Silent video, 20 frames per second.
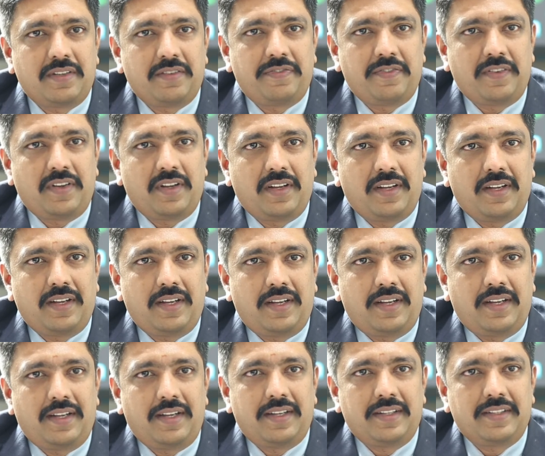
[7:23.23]
of
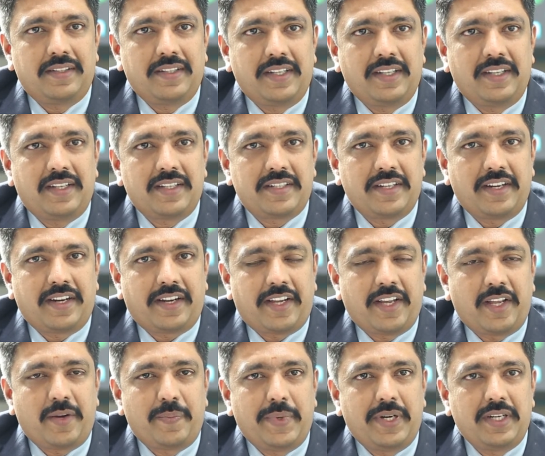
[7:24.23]
the industry
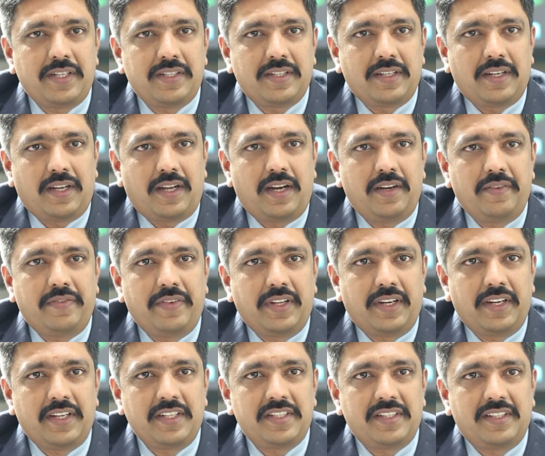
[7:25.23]
requirements, and
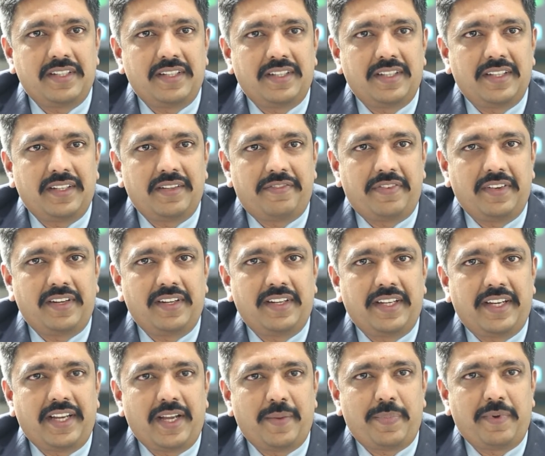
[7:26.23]
we
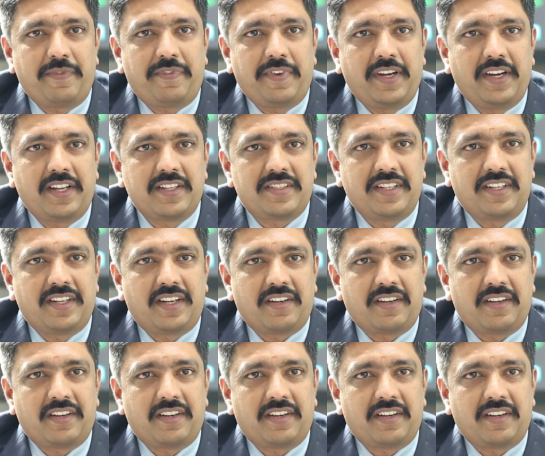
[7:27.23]
fill the gap of industry